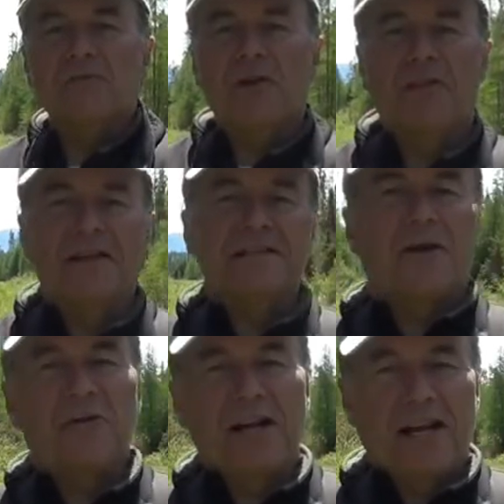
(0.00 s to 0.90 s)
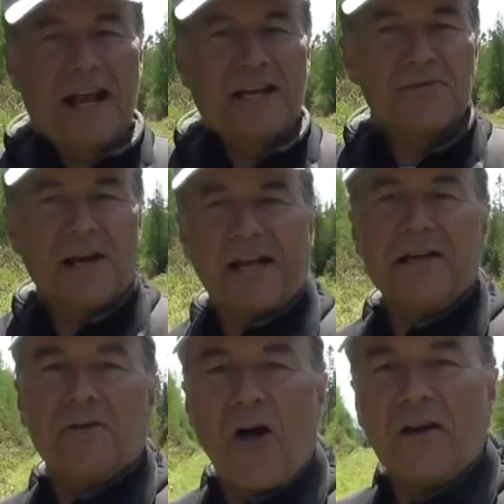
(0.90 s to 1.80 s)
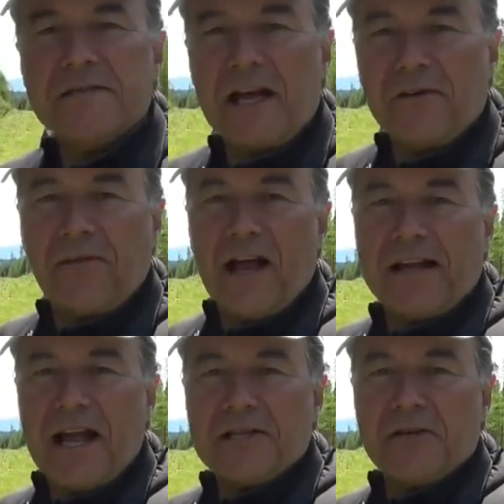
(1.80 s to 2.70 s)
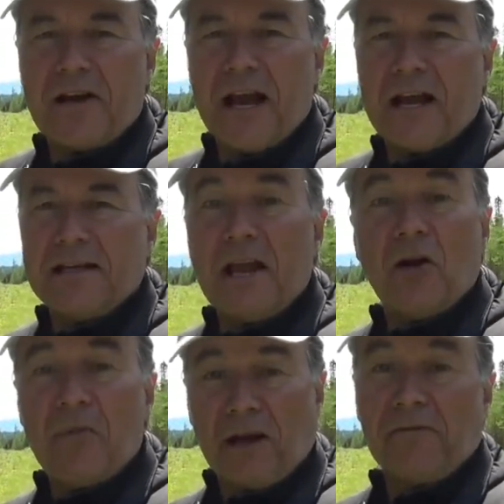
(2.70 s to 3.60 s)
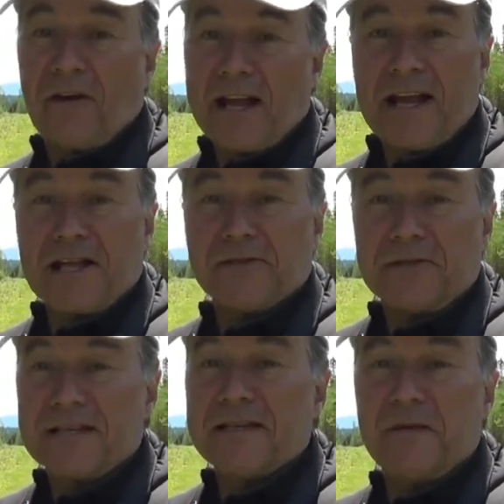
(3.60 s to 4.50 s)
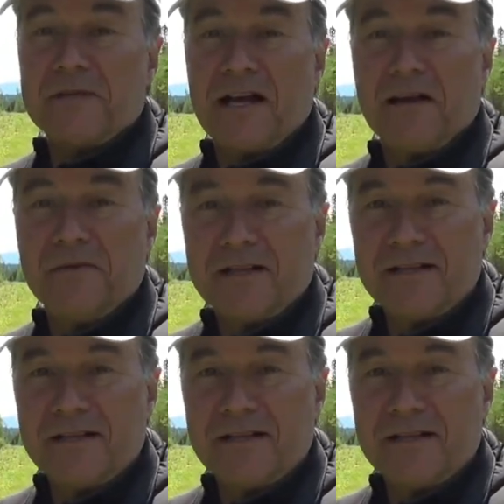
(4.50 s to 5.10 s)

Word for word: one of the things I really like is when I can hear olive-sided flycatcher and yellow-bellied flycatcher at the same time.